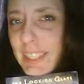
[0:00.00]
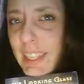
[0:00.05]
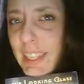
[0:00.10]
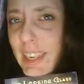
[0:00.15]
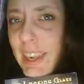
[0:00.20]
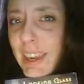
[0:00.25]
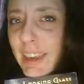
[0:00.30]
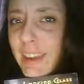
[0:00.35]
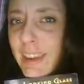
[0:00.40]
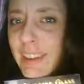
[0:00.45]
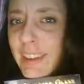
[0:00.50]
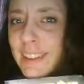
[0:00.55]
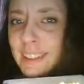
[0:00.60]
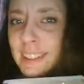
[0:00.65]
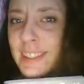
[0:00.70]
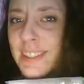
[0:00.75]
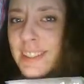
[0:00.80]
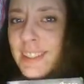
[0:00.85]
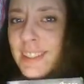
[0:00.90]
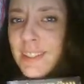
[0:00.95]
Yeah,
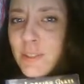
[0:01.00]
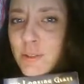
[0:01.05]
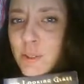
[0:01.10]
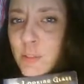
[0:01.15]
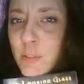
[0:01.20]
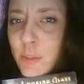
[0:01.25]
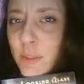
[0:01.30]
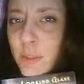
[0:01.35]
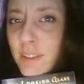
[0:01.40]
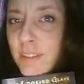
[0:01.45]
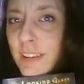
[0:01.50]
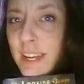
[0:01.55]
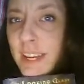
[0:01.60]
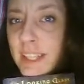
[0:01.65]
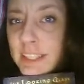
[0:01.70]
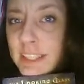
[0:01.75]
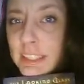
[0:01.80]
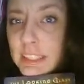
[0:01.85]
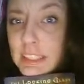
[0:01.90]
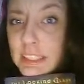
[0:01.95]
this is super
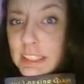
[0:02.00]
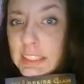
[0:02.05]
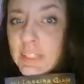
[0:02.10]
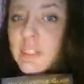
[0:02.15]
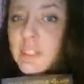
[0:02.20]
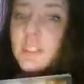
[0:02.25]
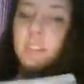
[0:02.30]
advanced.